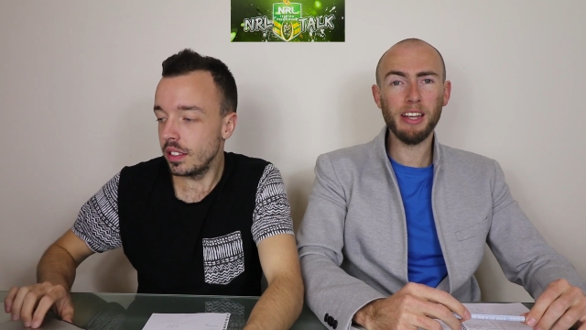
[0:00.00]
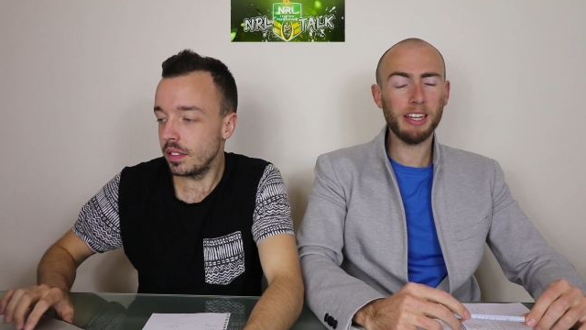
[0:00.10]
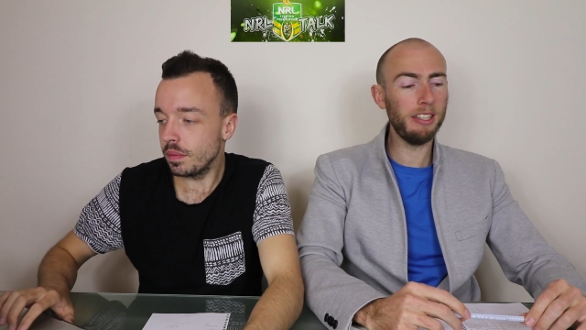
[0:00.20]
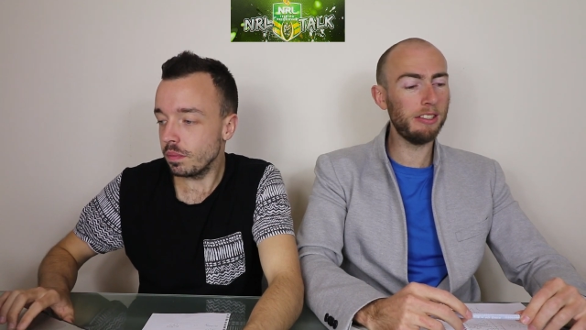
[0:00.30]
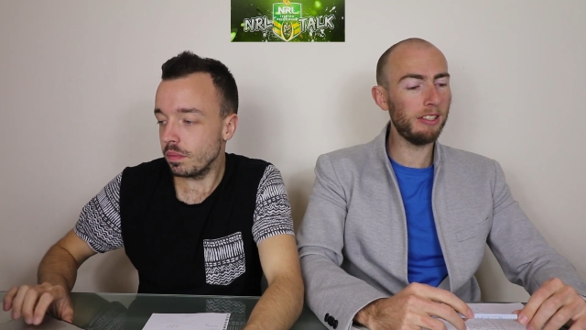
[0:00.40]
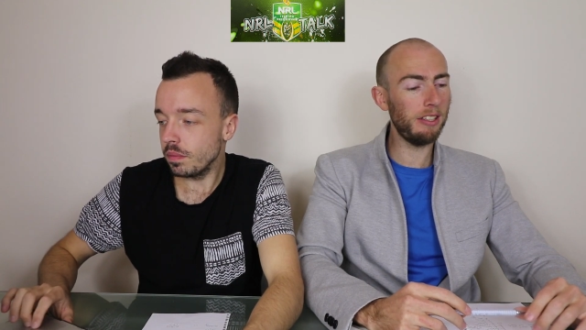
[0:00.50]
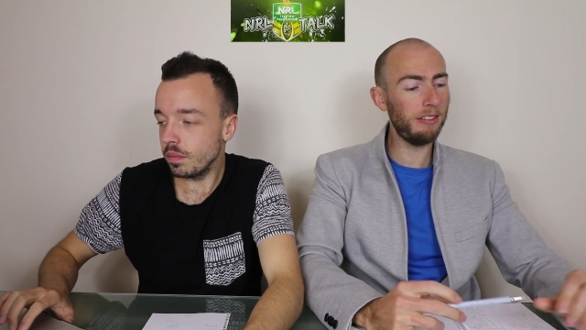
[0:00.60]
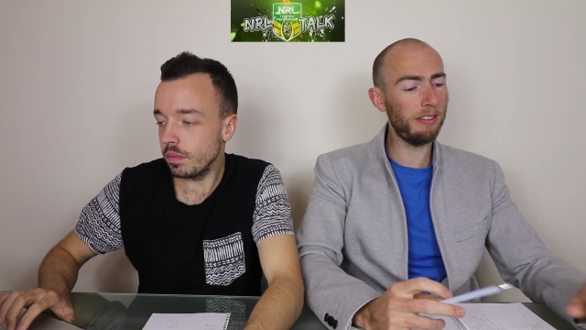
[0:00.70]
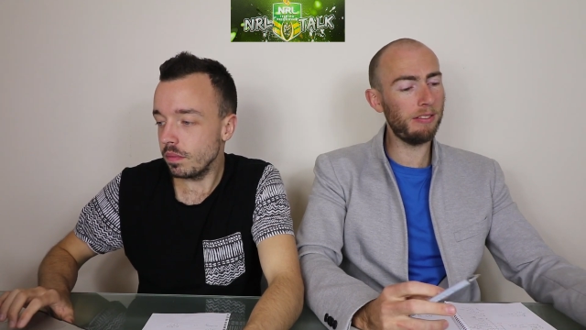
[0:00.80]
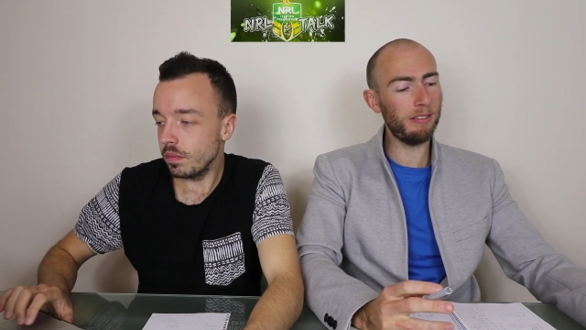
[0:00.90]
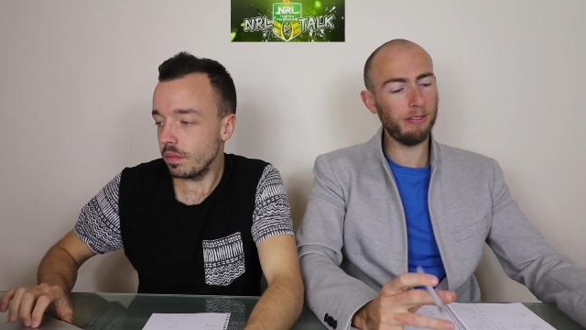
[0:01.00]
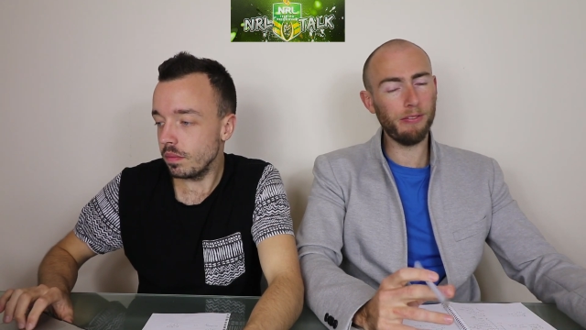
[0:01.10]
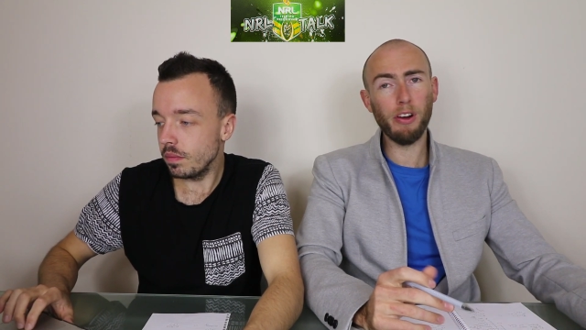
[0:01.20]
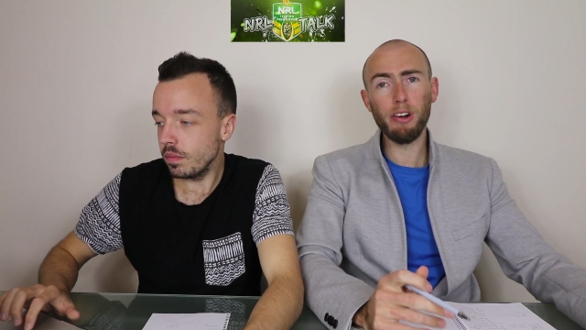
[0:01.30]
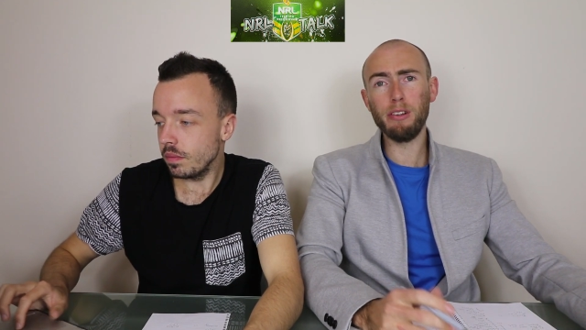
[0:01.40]
Speaker 1: like he's, he's
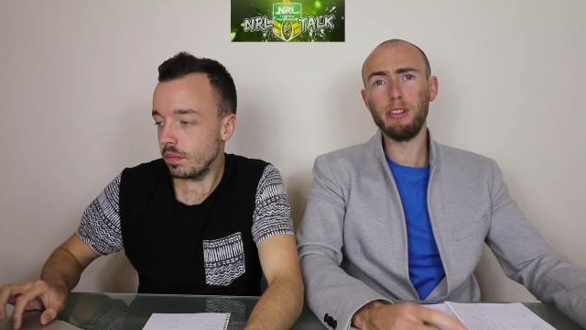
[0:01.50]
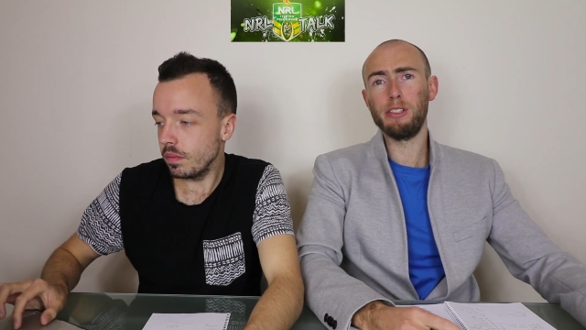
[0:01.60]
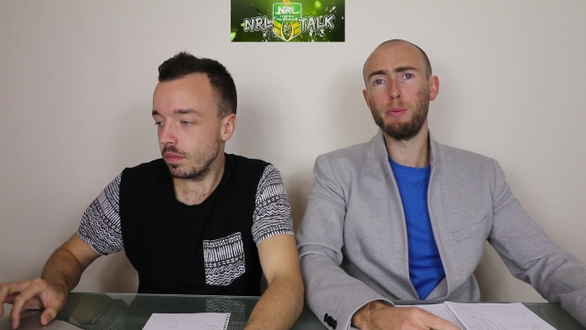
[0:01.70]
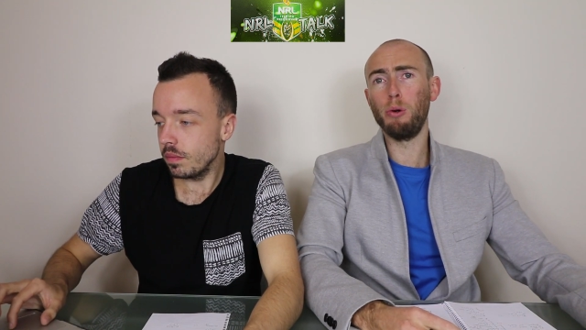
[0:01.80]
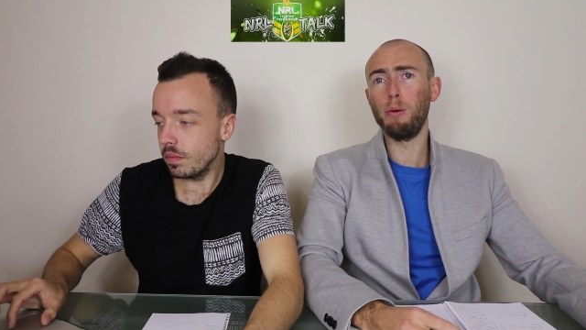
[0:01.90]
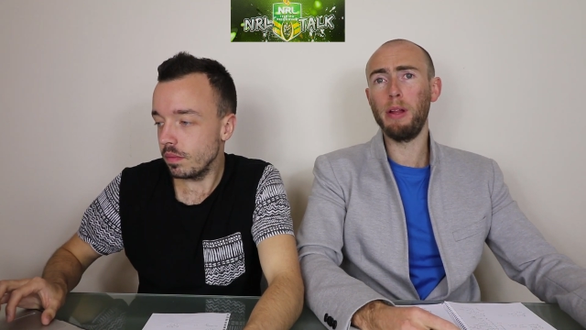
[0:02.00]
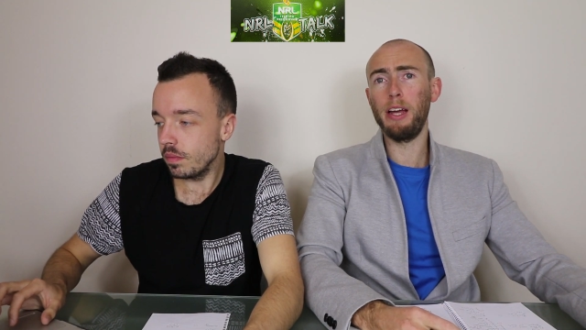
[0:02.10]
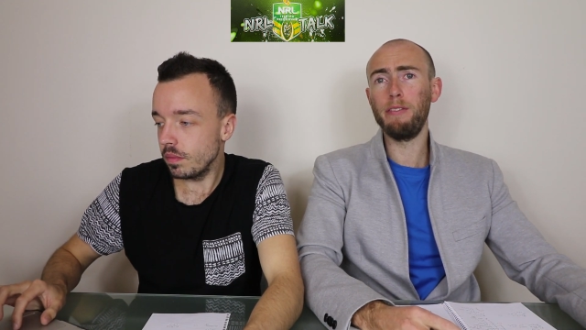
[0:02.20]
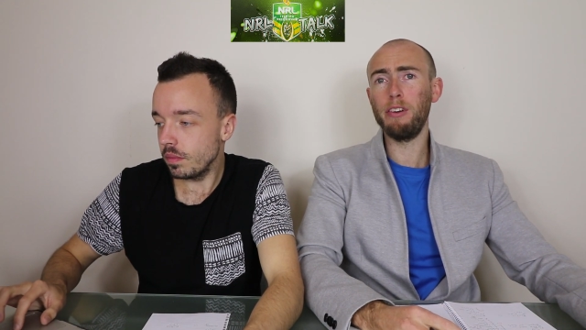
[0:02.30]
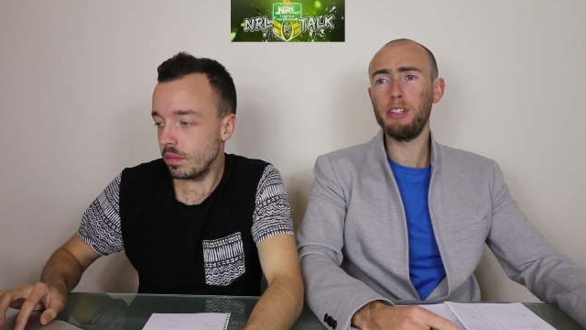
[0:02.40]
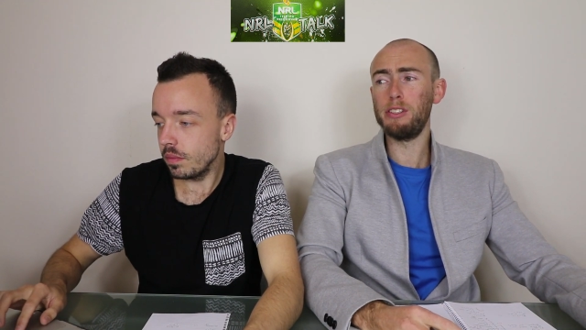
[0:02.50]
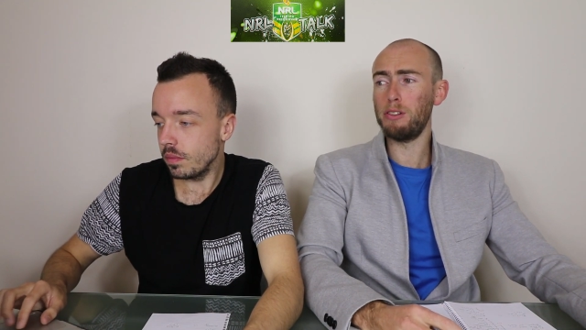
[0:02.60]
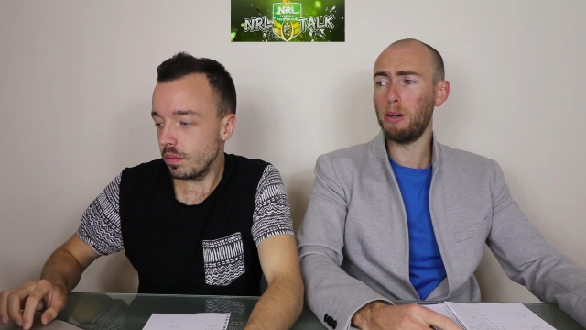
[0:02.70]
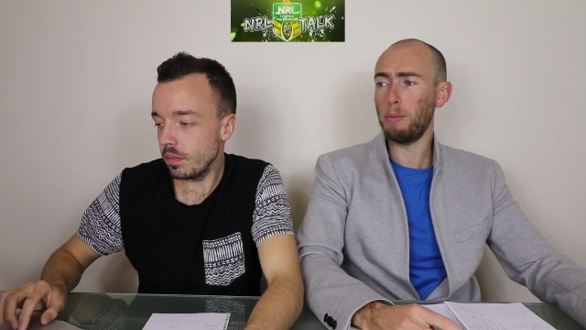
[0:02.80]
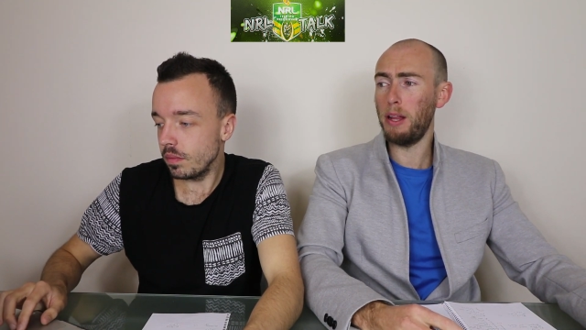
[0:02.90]
very good at support play, very
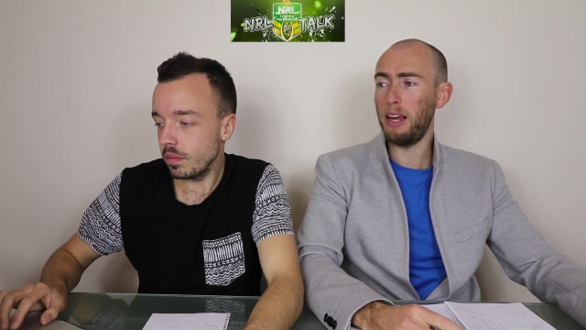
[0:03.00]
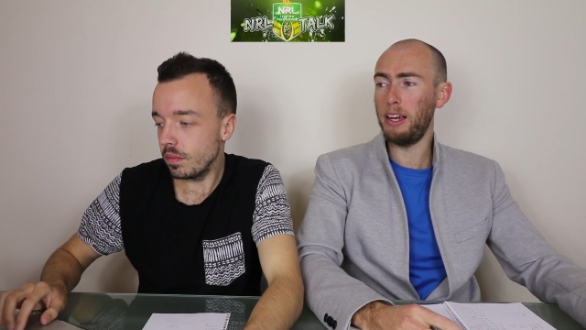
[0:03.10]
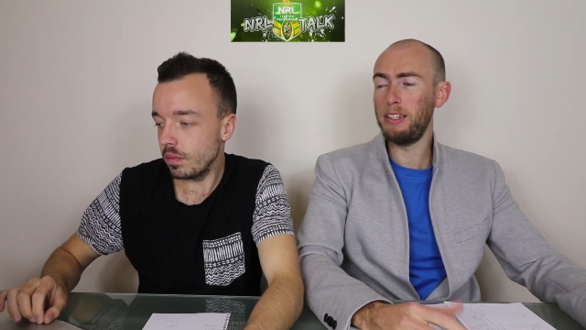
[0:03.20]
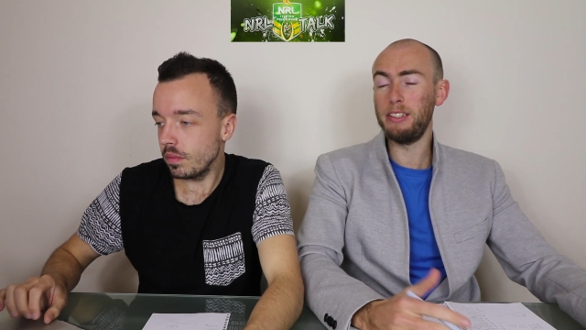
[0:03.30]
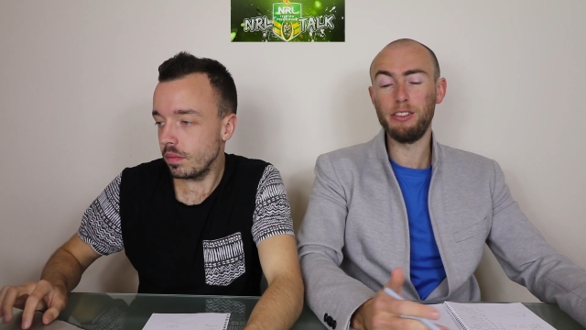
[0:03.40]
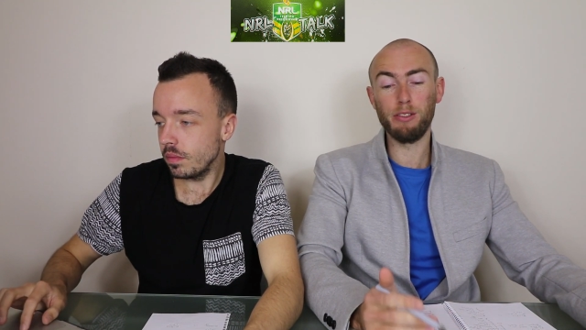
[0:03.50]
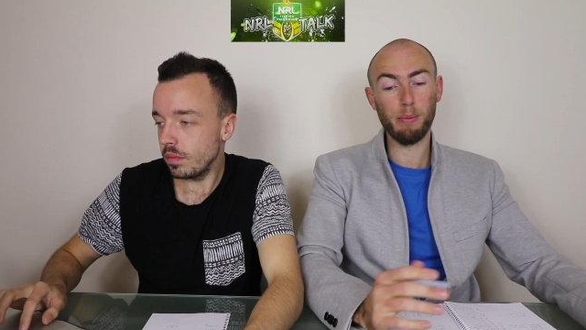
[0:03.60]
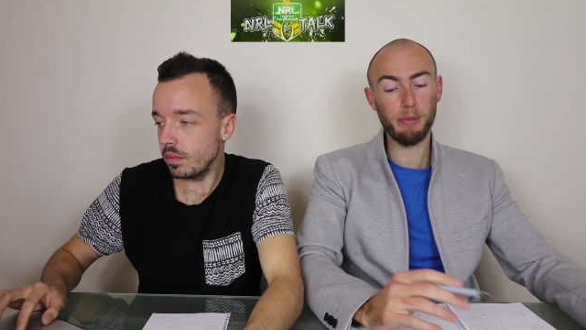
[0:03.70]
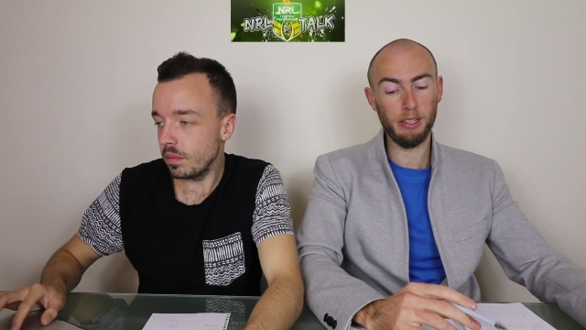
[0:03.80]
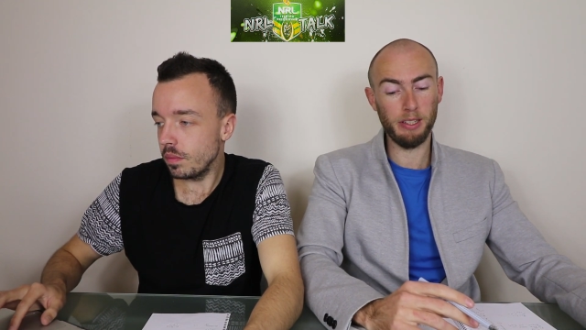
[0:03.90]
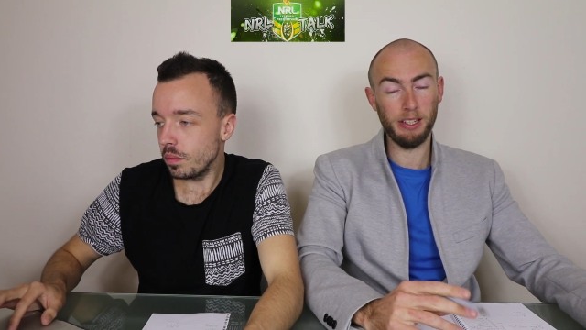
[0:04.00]
strong player. He did drop a,